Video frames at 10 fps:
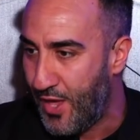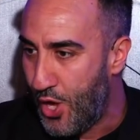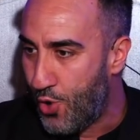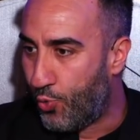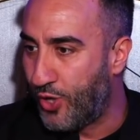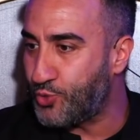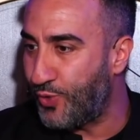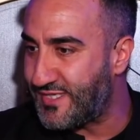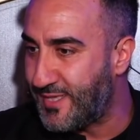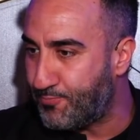What
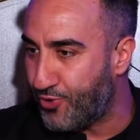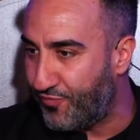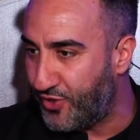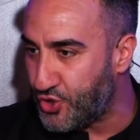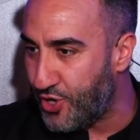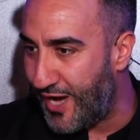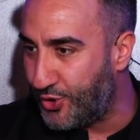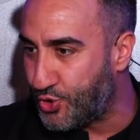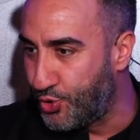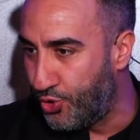was the Prophet
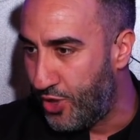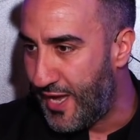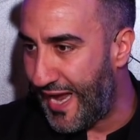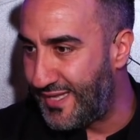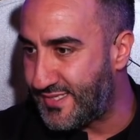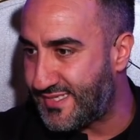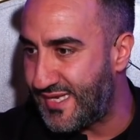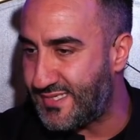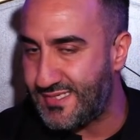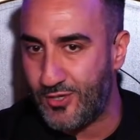trying to
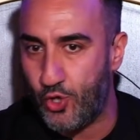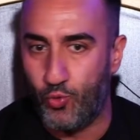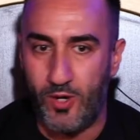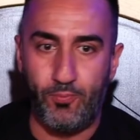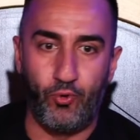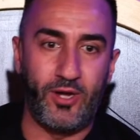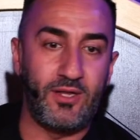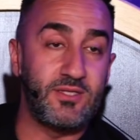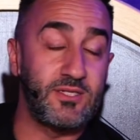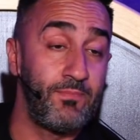insist, and on what
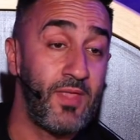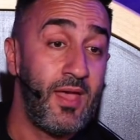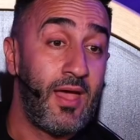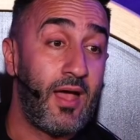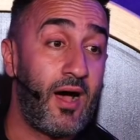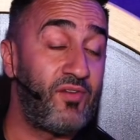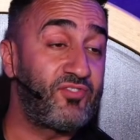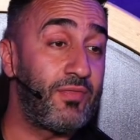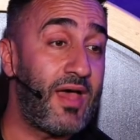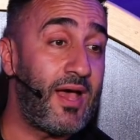point?
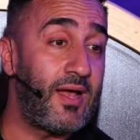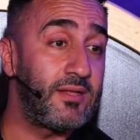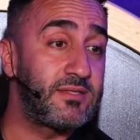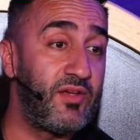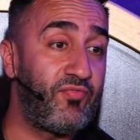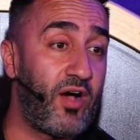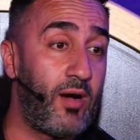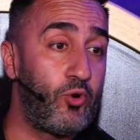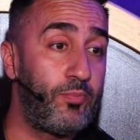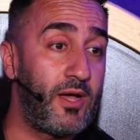After that, if
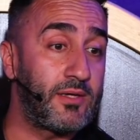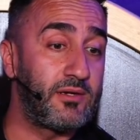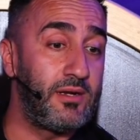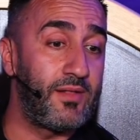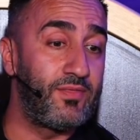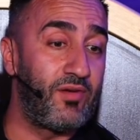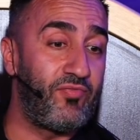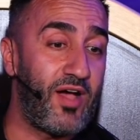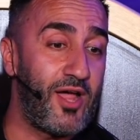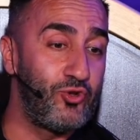Abu Bakr led the
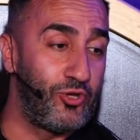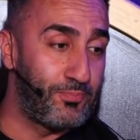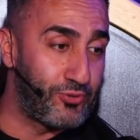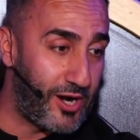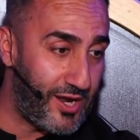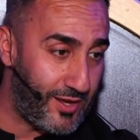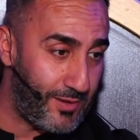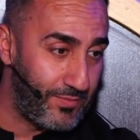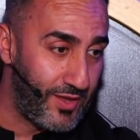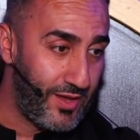final
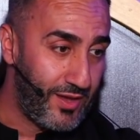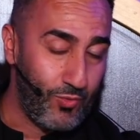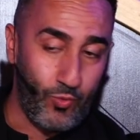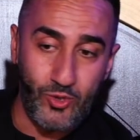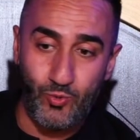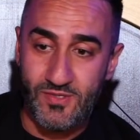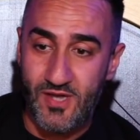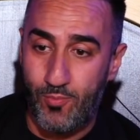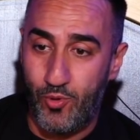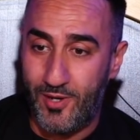prayer, what was
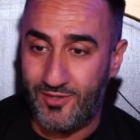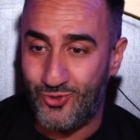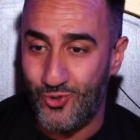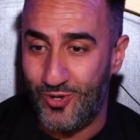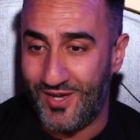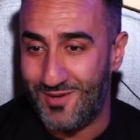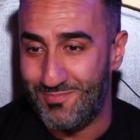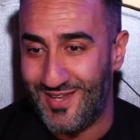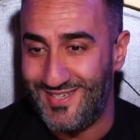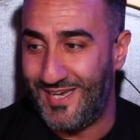Abu Bakr doing in
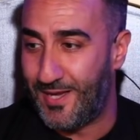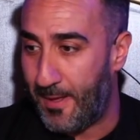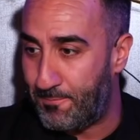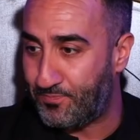Medina?